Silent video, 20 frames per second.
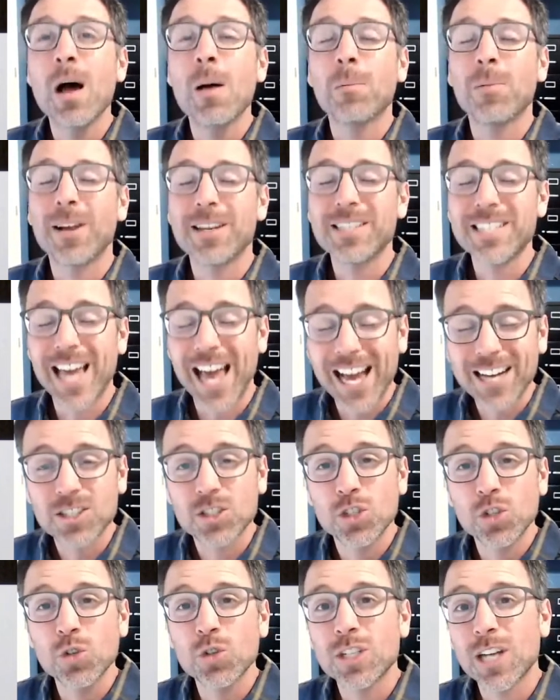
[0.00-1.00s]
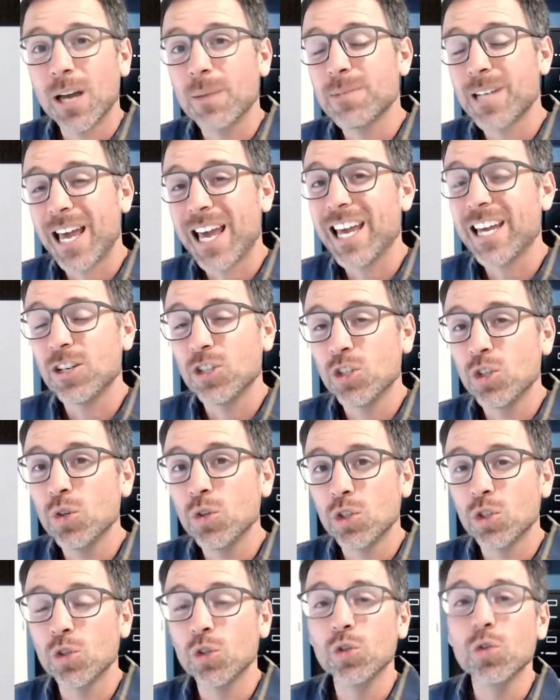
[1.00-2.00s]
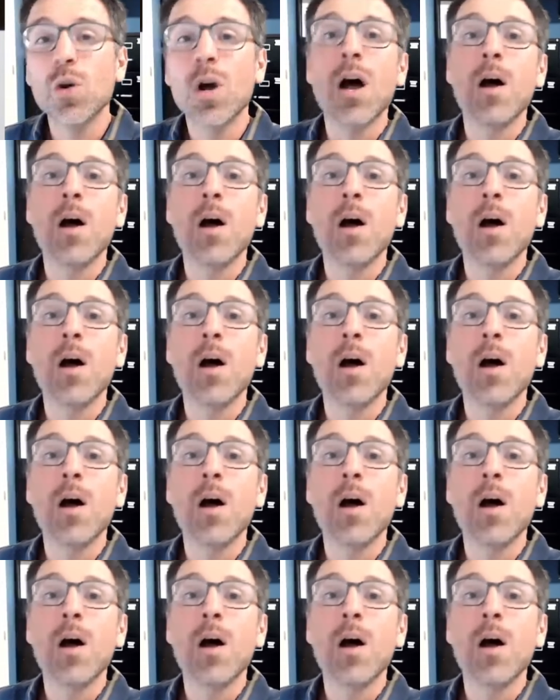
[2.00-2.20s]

plus x2 times a22